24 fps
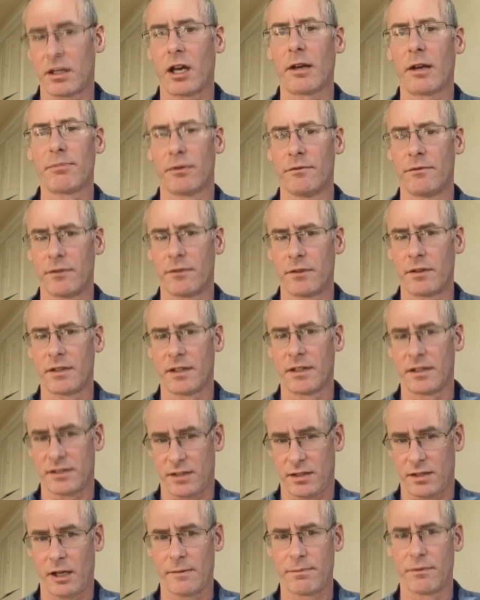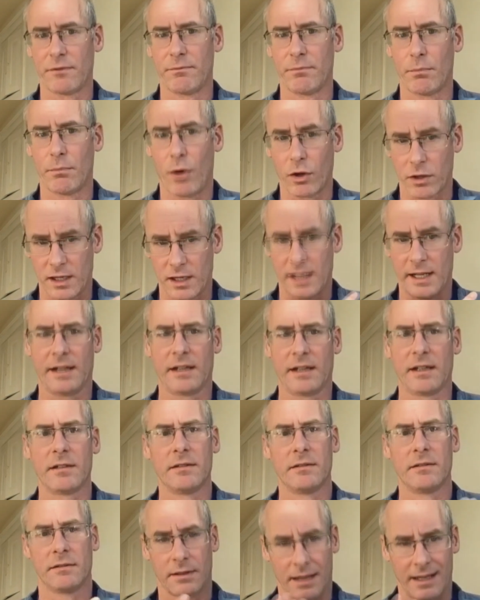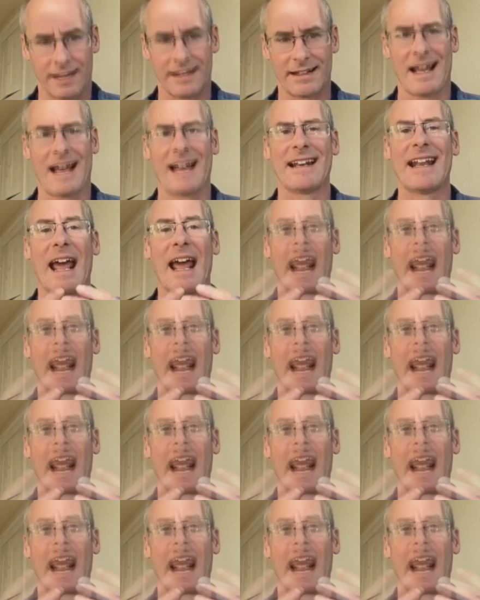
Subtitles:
type of modelling and